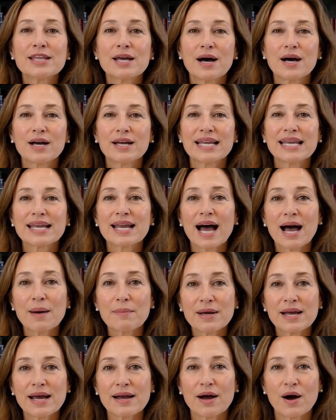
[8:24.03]
early
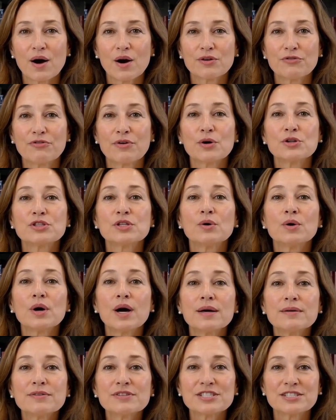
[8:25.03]
cabinet card
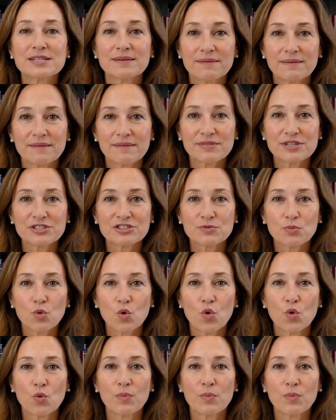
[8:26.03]
photographs. The small